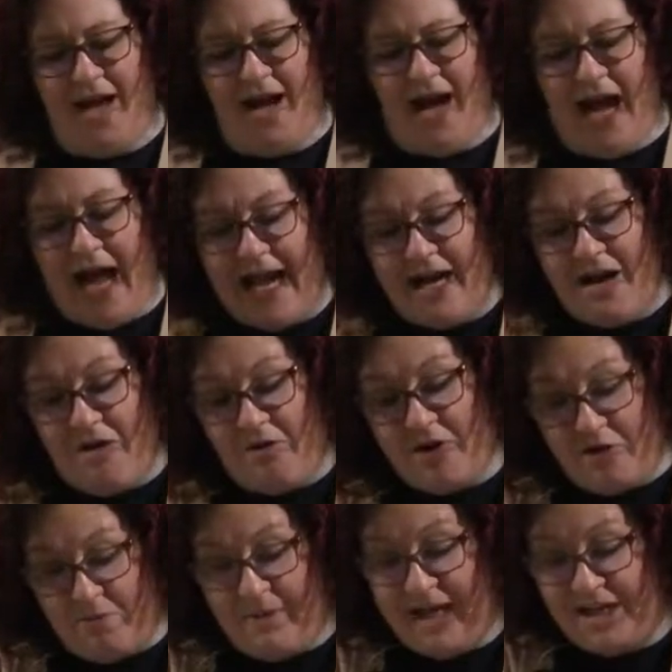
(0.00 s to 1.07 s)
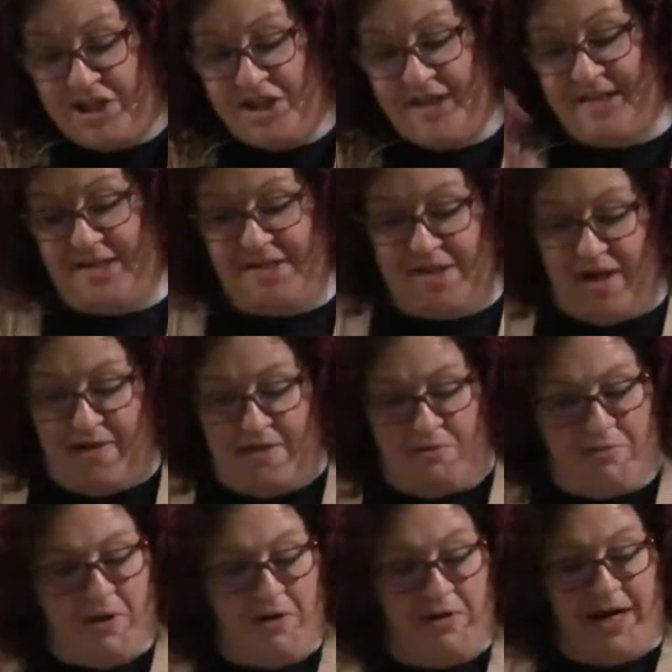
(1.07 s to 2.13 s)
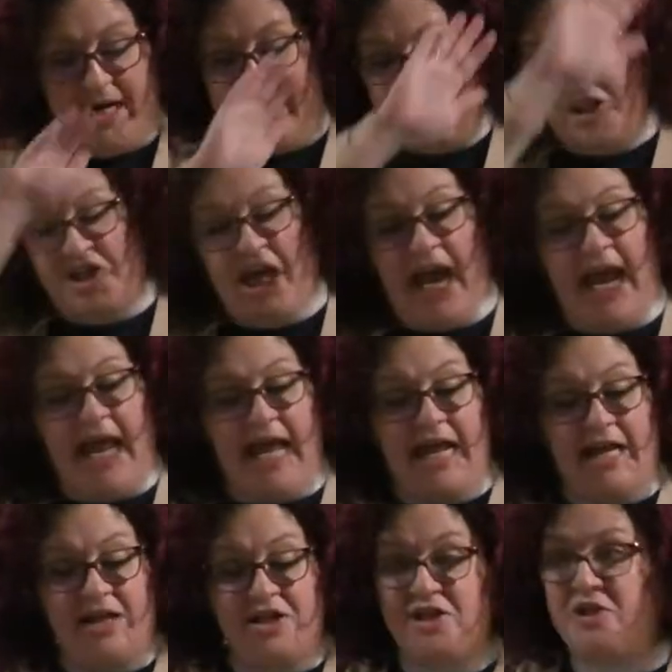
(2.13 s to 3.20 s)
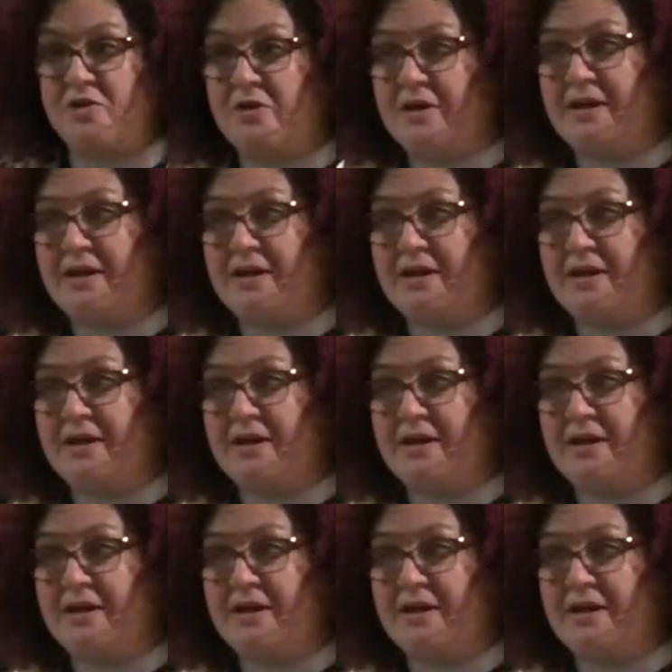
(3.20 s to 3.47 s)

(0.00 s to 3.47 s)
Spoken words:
I know you met Jesus on the road and it changed your